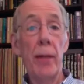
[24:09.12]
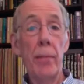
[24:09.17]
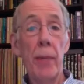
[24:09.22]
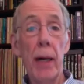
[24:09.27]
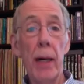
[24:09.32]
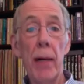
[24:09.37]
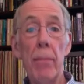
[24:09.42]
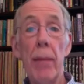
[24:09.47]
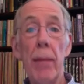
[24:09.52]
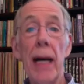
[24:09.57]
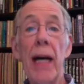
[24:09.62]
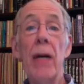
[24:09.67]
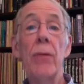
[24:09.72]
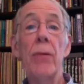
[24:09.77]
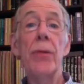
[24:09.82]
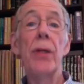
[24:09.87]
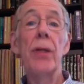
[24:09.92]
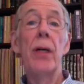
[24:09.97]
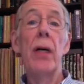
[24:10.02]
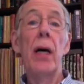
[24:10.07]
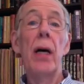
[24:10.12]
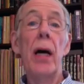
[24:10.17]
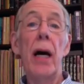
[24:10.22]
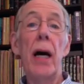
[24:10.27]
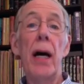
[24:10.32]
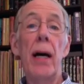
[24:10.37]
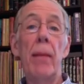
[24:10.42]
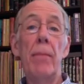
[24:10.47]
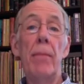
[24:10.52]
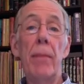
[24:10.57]
about
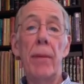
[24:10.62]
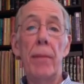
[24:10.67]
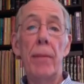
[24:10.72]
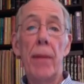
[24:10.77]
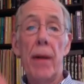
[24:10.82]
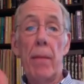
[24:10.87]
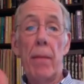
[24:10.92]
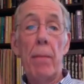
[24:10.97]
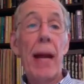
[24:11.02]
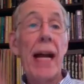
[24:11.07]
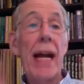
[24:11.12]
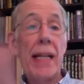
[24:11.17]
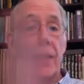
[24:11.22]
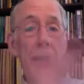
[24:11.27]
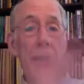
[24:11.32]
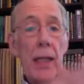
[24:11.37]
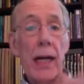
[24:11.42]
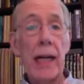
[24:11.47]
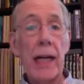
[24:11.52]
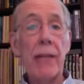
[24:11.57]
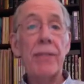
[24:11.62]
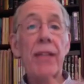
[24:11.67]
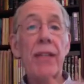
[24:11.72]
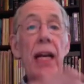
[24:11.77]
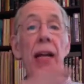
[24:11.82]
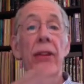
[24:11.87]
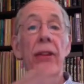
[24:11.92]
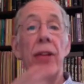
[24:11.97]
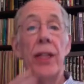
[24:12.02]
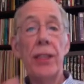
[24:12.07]
past lives
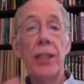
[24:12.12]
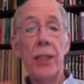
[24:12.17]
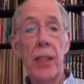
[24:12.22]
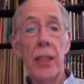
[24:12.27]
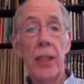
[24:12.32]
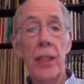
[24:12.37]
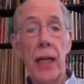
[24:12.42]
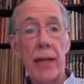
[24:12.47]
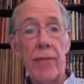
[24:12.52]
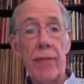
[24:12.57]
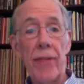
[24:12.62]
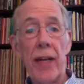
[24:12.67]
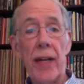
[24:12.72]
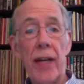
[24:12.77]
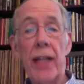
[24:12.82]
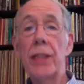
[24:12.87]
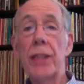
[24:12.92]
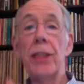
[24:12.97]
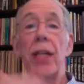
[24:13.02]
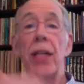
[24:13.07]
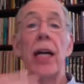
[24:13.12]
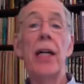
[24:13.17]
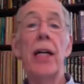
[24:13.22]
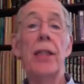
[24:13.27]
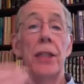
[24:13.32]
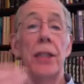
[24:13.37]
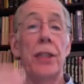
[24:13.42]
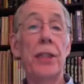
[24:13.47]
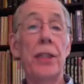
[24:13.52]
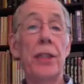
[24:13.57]
and this life and the
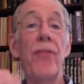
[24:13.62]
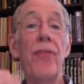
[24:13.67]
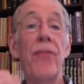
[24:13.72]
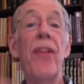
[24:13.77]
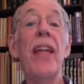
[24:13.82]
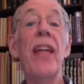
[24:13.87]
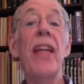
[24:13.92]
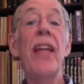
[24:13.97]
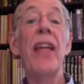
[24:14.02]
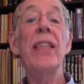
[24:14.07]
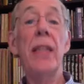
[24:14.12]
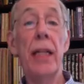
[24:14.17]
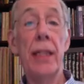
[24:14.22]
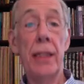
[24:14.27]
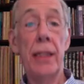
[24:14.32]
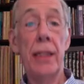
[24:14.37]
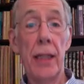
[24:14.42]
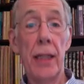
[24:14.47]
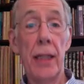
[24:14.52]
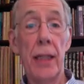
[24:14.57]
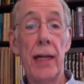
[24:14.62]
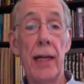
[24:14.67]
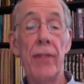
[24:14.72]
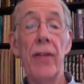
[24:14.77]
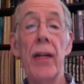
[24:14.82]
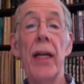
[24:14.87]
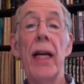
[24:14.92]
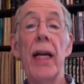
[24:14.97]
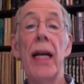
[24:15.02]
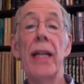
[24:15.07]
challenges they're facing in this
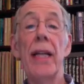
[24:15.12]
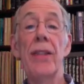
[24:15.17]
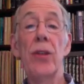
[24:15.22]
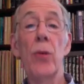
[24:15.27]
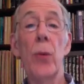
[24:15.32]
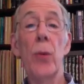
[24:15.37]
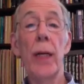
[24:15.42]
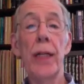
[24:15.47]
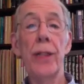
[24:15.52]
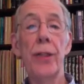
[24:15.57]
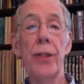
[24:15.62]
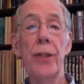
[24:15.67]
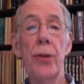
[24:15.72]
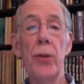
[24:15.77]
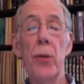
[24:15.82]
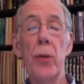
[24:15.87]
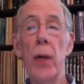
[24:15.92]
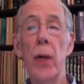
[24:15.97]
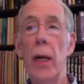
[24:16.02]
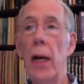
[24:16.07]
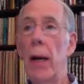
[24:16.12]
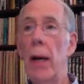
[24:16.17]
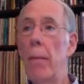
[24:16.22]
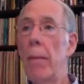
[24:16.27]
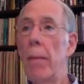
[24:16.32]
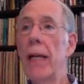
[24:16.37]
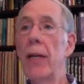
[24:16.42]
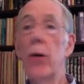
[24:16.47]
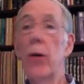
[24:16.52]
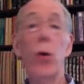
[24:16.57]
life, as a way to
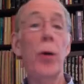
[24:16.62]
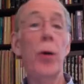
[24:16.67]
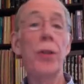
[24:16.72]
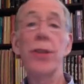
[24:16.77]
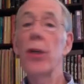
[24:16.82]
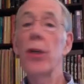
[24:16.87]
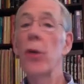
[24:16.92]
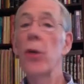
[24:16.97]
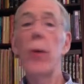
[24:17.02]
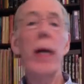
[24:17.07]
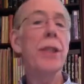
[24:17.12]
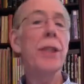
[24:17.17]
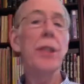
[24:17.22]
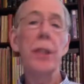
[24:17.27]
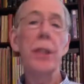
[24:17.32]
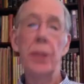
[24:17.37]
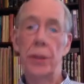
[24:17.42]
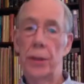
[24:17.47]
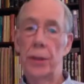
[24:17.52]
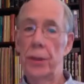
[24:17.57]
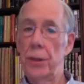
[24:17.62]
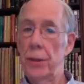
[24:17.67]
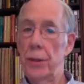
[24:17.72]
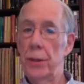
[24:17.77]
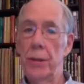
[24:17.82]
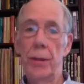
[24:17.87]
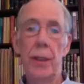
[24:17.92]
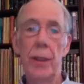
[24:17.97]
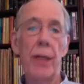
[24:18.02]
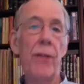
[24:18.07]
make course corrections,
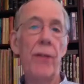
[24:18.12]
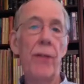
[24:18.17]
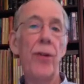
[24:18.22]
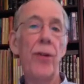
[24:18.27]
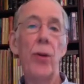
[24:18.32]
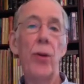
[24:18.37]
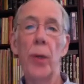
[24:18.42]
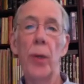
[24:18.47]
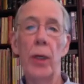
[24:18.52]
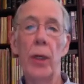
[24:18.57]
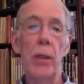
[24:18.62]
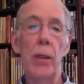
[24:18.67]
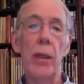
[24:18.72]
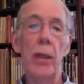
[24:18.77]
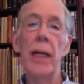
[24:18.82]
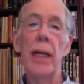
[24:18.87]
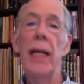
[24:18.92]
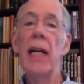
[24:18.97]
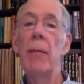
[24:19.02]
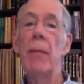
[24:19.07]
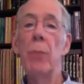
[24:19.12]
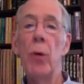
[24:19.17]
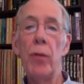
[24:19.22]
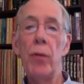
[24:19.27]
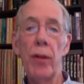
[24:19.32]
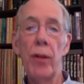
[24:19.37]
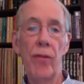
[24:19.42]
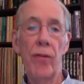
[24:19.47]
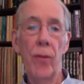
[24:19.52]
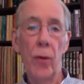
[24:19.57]
if you will, in
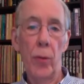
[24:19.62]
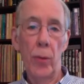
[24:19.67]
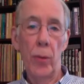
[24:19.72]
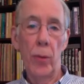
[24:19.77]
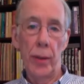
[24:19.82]
moving forward.